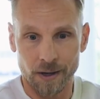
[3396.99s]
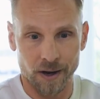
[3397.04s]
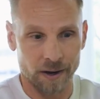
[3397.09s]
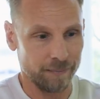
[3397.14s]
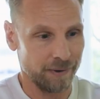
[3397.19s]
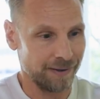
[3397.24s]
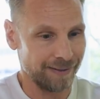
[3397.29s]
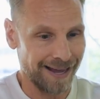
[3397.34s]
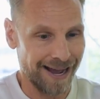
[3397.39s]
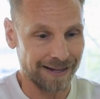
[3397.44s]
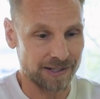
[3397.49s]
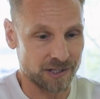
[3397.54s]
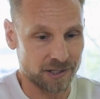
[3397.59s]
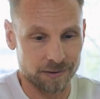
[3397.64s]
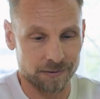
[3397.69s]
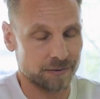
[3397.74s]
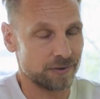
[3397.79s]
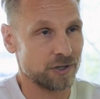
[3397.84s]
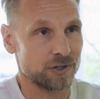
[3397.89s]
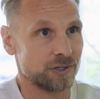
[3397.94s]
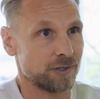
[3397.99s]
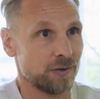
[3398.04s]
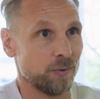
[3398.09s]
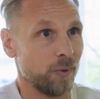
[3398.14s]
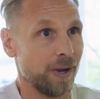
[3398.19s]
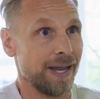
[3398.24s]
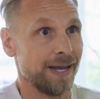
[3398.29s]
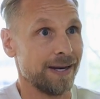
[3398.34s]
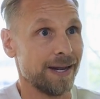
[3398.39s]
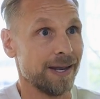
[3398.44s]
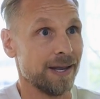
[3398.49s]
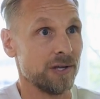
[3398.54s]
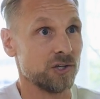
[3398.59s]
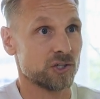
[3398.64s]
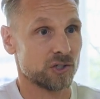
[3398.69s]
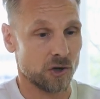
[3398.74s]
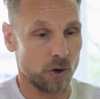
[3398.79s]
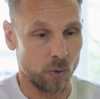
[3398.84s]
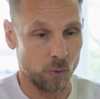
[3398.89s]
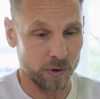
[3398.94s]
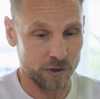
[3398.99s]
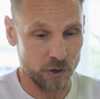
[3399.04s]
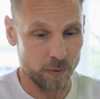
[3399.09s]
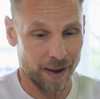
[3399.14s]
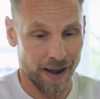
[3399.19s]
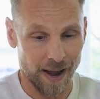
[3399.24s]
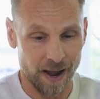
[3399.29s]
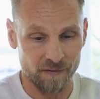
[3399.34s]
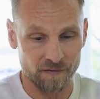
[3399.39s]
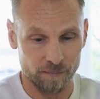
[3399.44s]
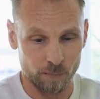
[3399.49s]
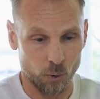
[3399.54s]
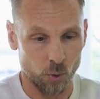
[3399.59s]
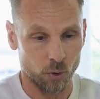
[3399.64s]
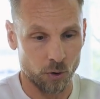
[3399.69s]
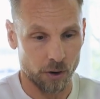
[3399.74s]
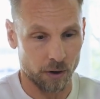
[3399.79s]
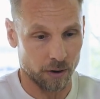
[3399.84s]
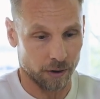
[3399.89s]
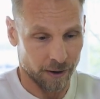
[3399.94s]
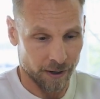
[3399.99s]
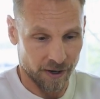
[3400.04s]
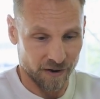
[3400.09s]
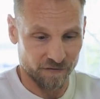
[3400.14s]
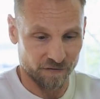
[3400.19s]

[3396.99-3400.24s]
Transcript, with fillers: i mean that's just the way it is so when you have more